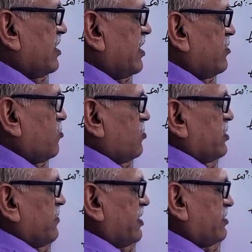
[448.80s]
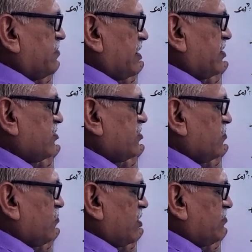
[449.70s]
and whole divided by
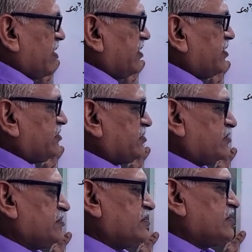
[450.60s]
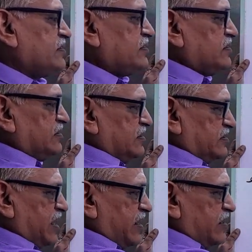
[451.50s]
1 minus
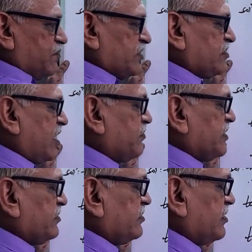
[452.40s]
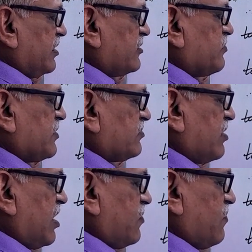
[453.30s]
tan a plus ib is x plus
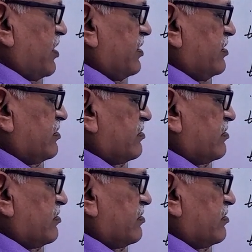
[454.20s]
iy